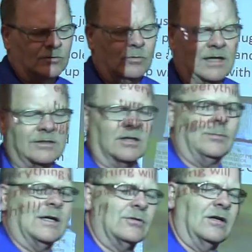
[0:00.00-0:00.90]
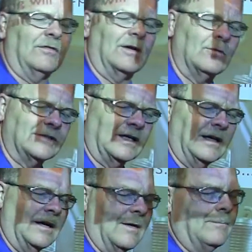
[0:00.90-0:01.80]
was one I took a picture of. There was
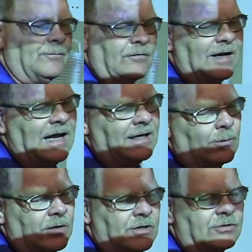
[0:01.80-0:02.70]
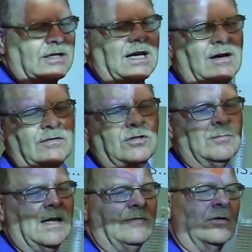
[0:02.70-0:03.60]
a van that we used to have. And you
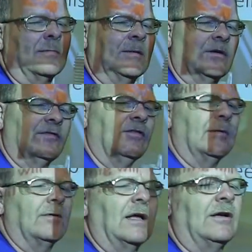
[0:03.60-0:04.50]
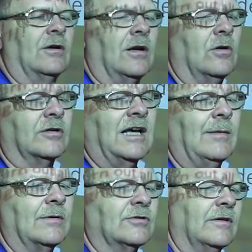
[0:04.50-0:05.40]
might even remember it if you've been around here a long
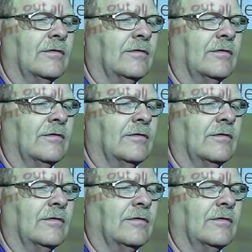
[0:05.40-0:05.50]
time. It